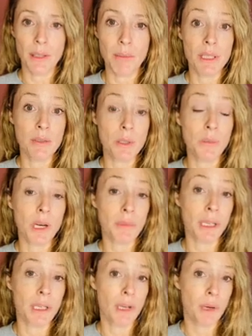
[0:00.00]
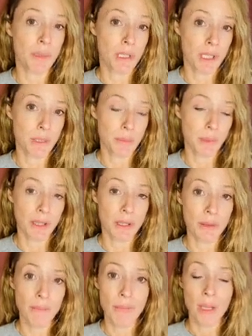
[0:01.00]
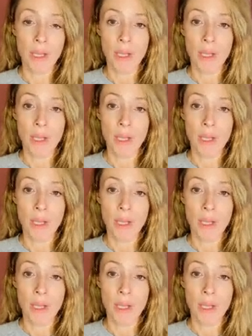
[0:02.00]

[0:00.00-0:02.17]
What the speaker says: that means you might be an upper chest breather.